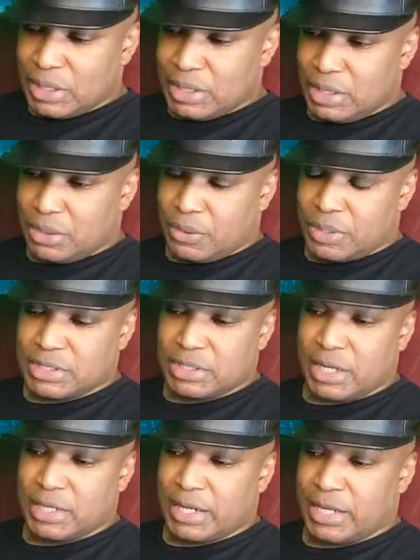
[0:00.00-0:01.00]
you know, it's
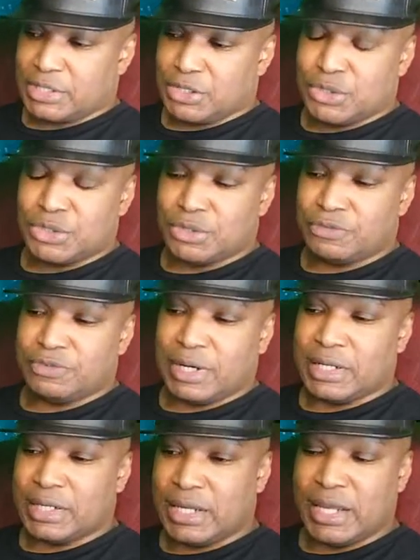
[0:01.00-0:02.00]
not as
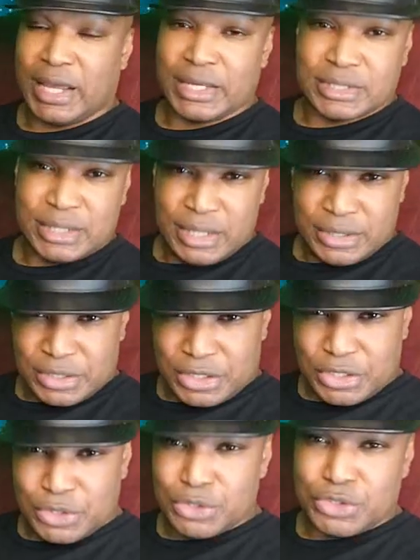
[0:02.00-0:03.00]
user-friendly as the
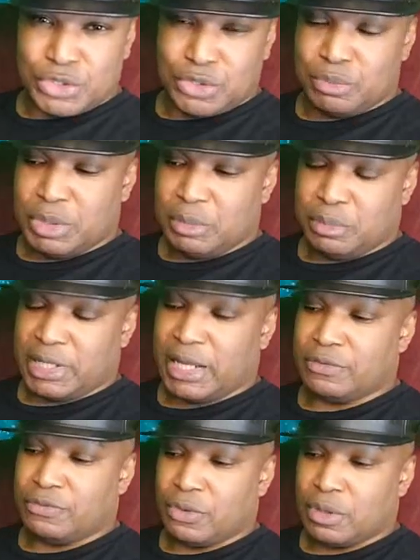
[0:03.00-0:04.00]
YouTube
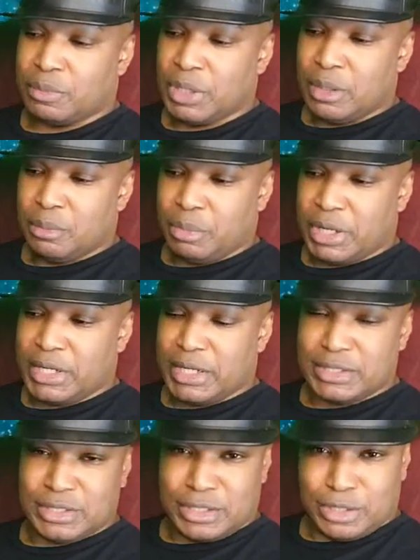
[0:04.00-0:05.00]
platform, but
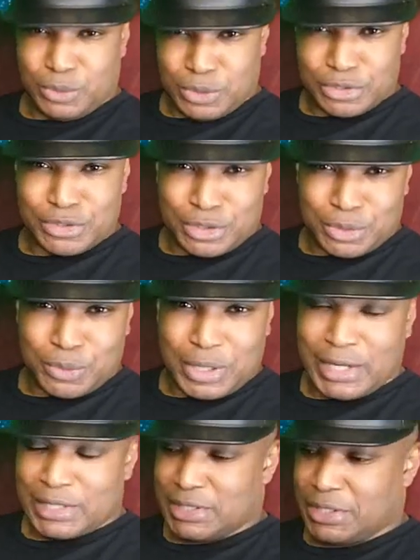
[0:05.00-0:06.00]
it's still worth your
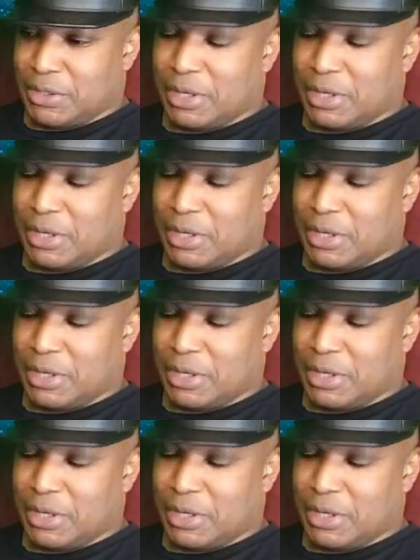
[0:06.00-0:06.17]
while, you know.